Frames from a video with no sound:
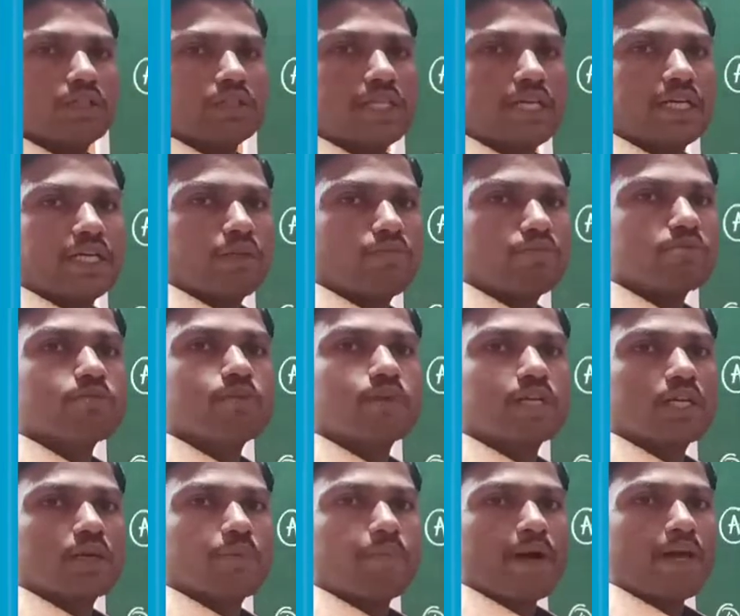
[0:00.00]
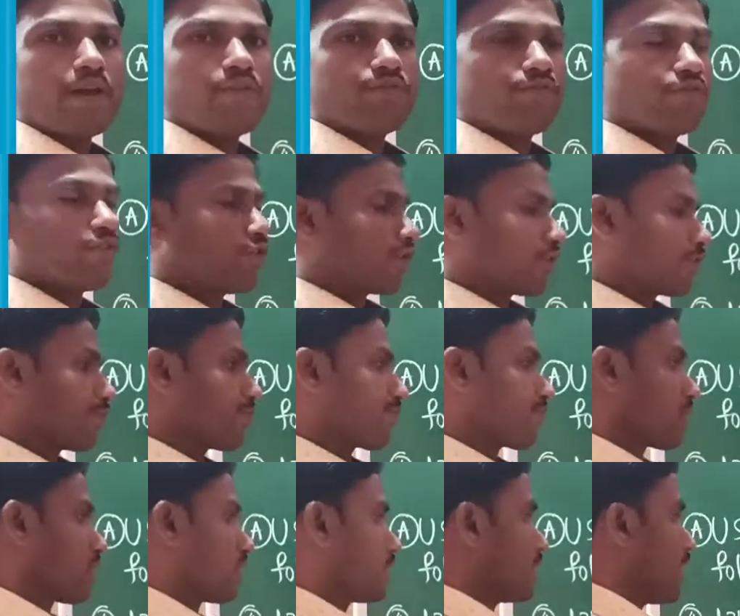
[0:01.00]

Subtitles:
the divisibility by 4.